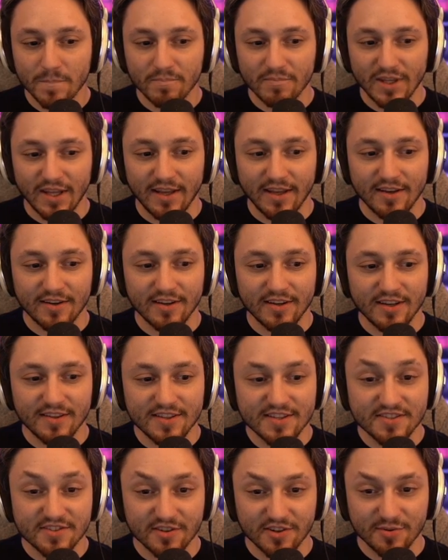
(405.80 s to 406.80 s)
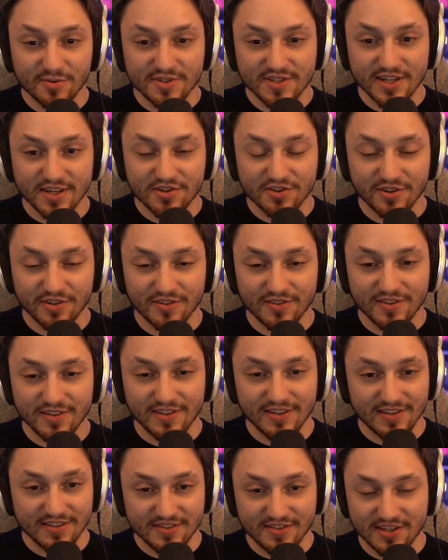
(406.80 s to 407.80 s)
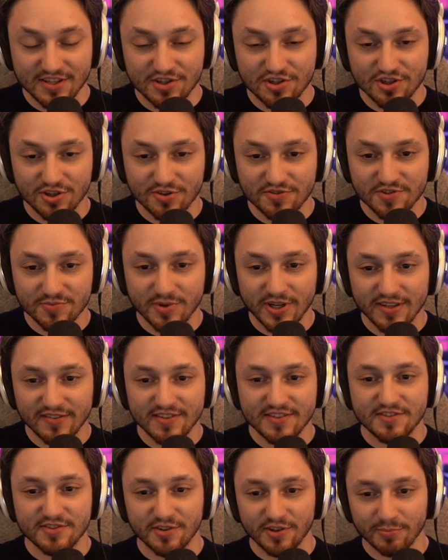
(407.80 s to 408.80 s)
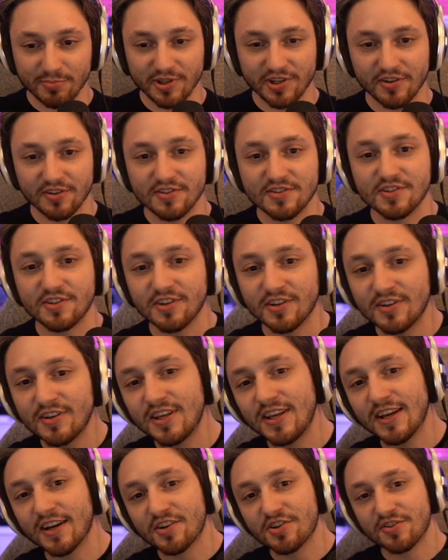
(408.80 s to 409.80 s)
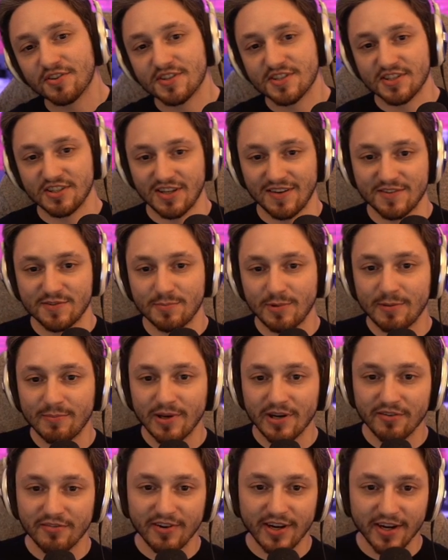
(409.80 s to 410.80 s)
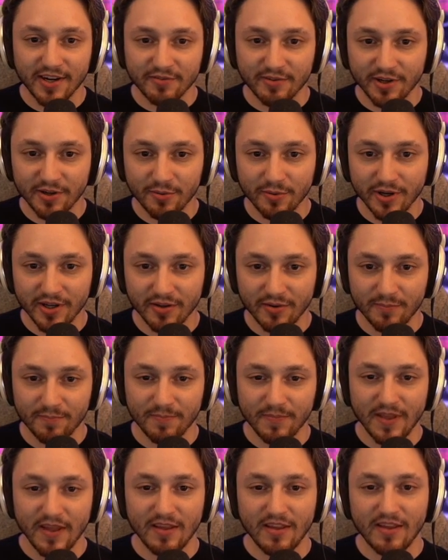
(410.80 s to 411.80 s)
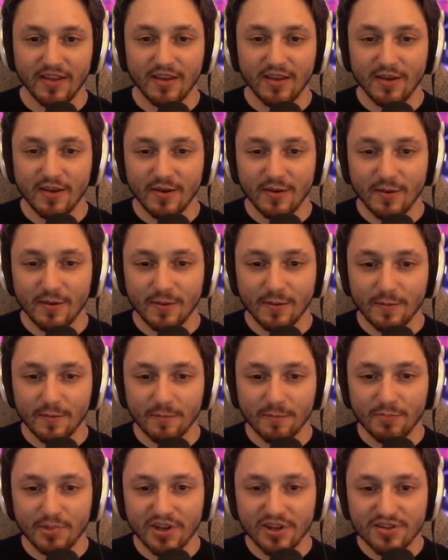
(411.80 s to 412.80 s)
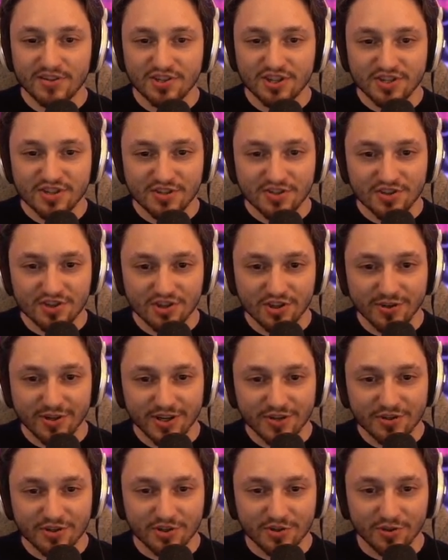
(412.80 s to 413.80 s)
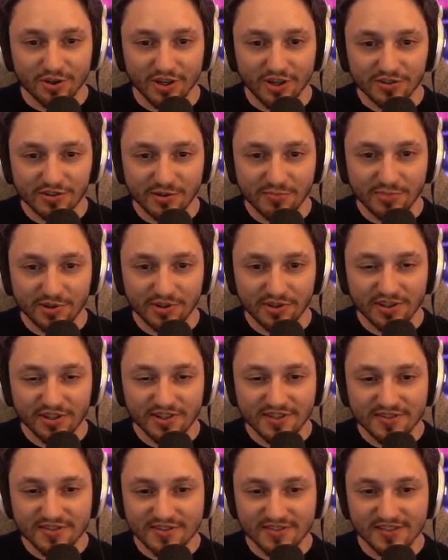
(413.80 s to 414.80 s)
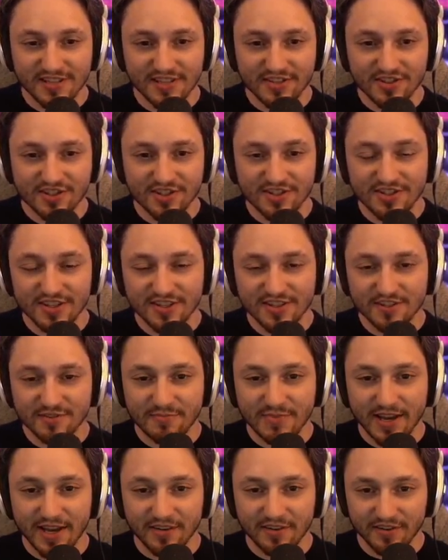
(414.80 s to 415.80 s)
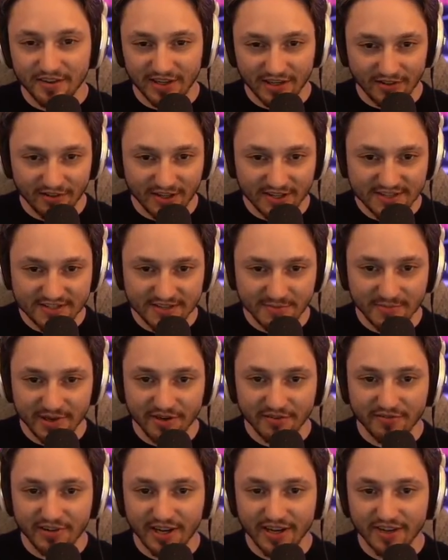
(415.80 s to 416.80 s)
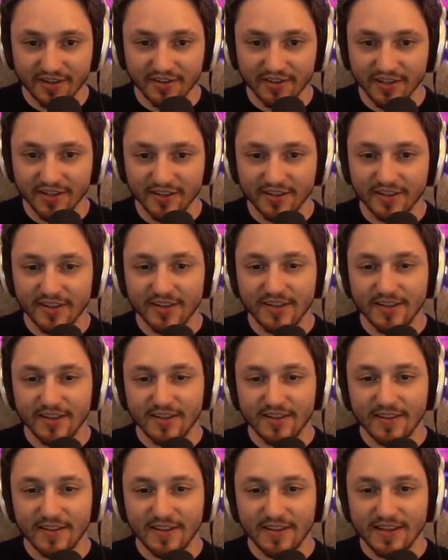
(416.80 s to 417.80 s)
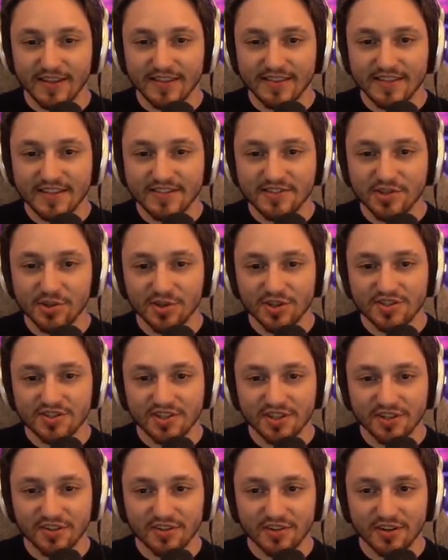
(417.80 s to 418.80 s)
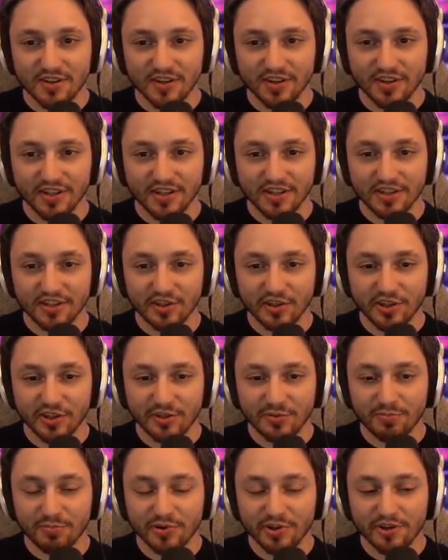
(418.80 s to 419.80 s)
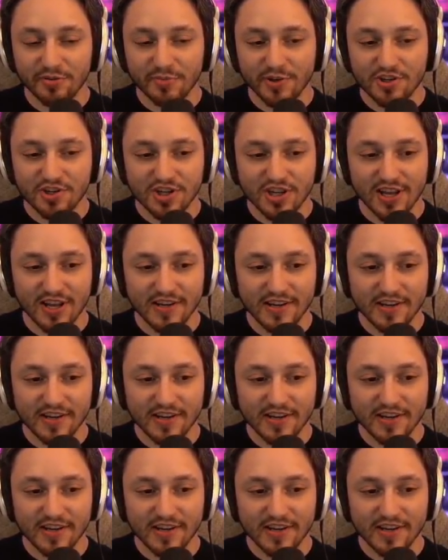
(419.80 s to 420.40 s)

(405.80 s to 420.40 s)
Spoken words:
And this Zerg was actually, this shows why this Zerg player is good. He actually snipes my Medivac right away. But just to show how strong the build is, it just doesn't matter that I lost the Medivac. Like, these units here are going to clear pretty much any